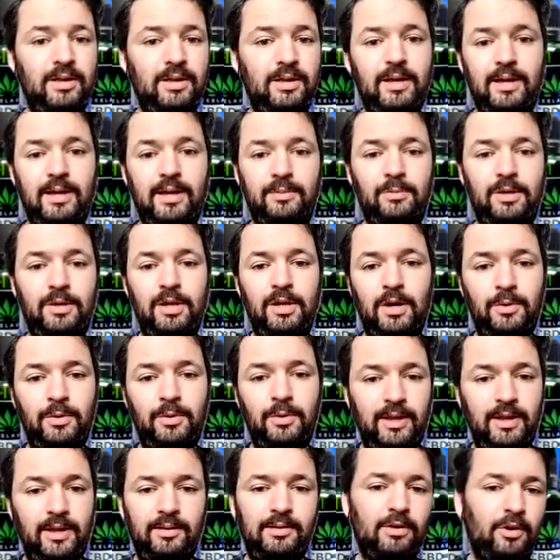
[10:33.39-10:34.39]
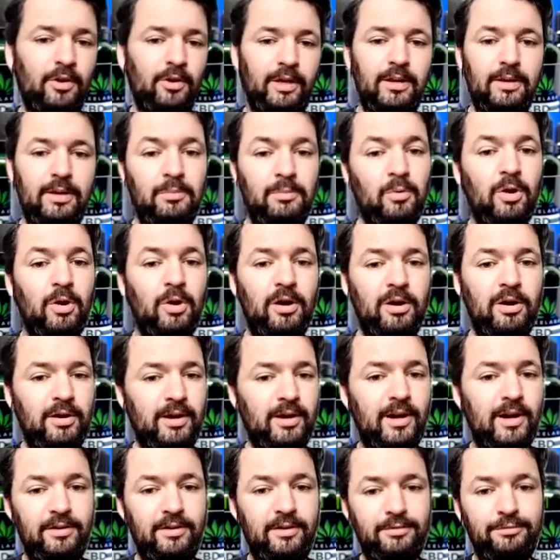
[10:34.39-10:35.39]
And we know that oil and water
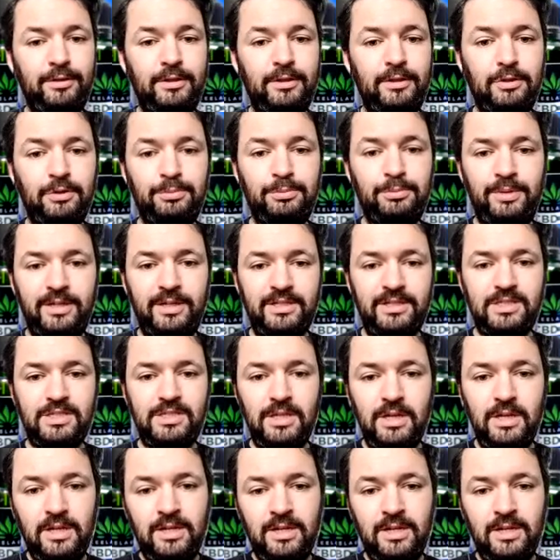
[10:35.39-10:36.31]
aren't a really good mix.